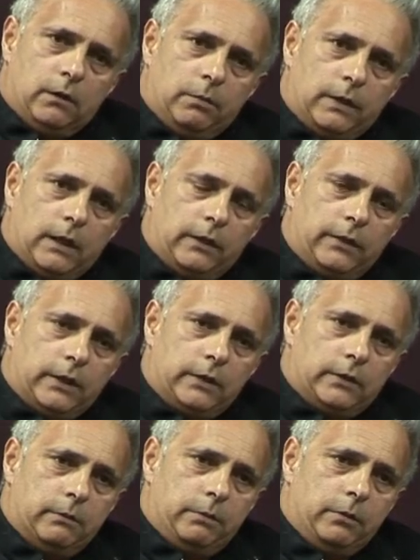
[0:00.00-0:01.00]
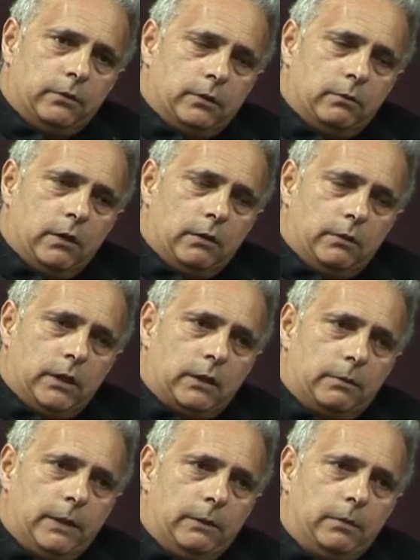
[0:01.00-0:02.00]
But I think it's important to work with
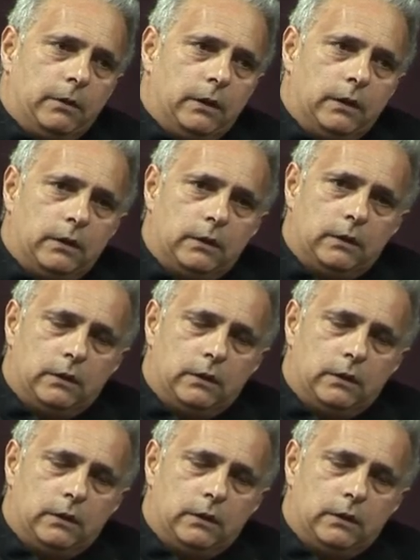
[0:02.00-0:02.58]
young people